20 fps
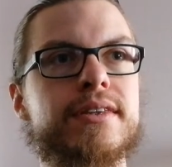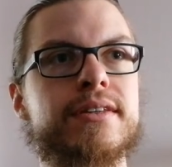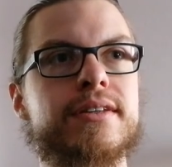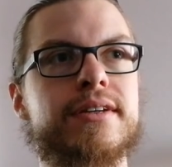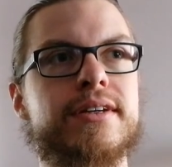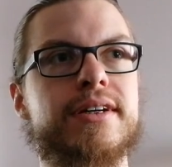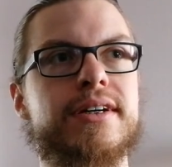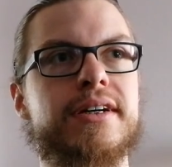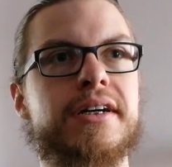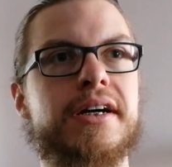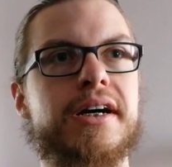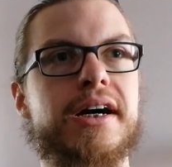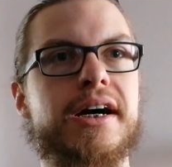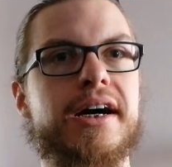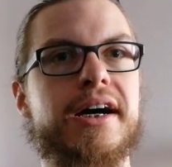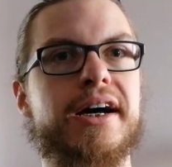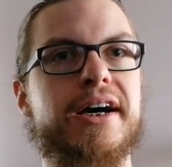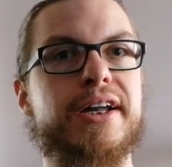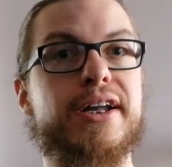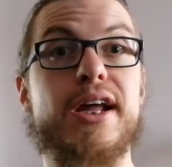
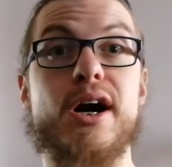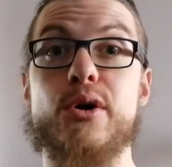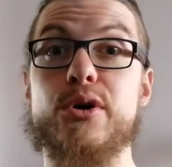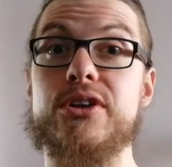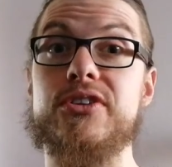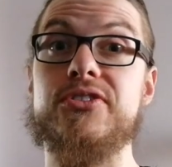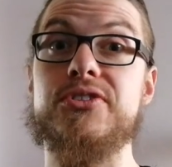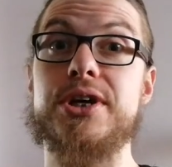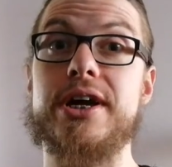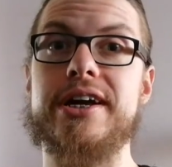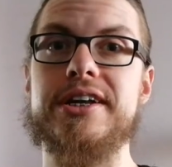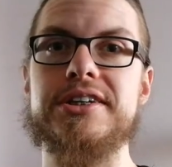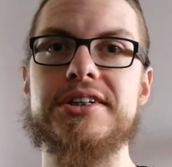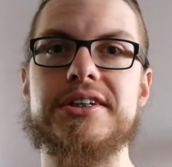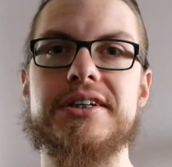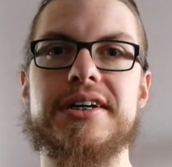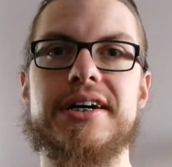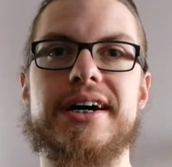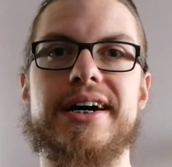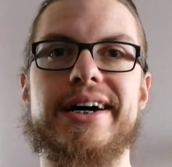And now this
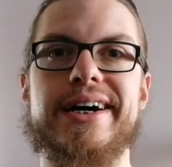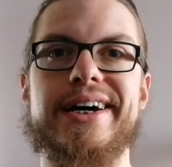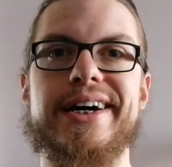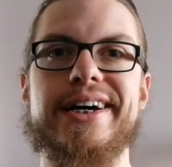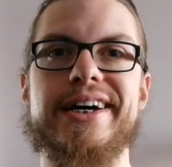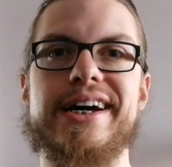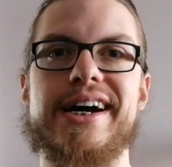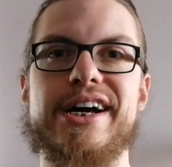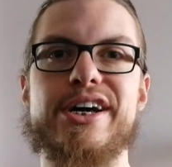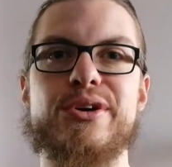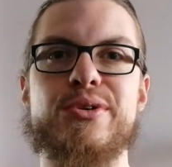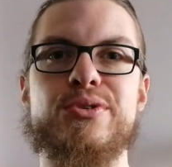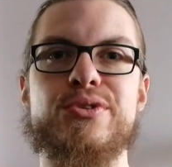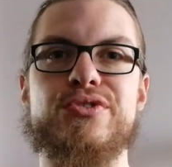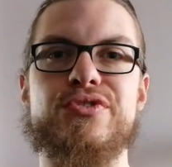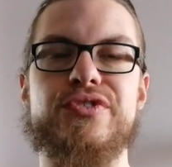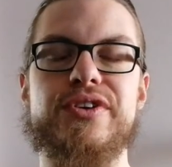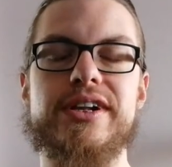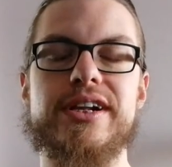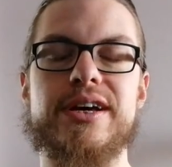changed. I
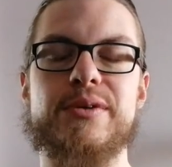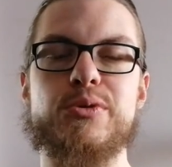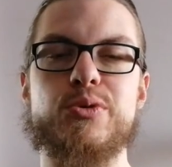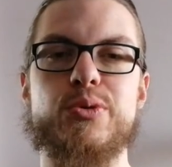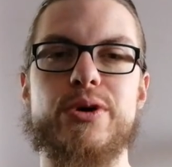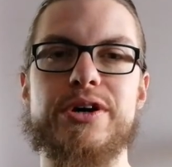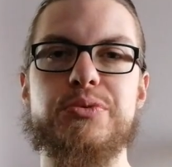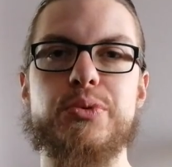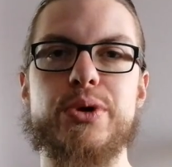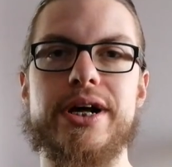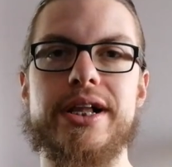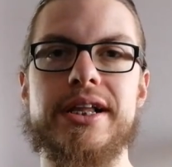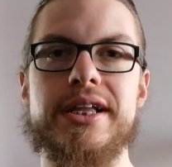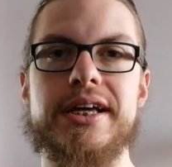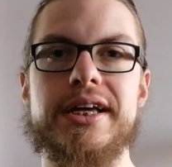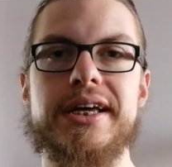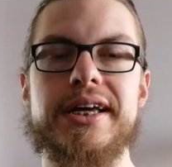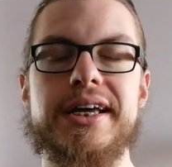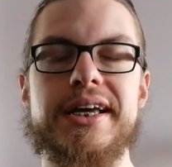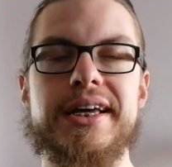could feel them quite well.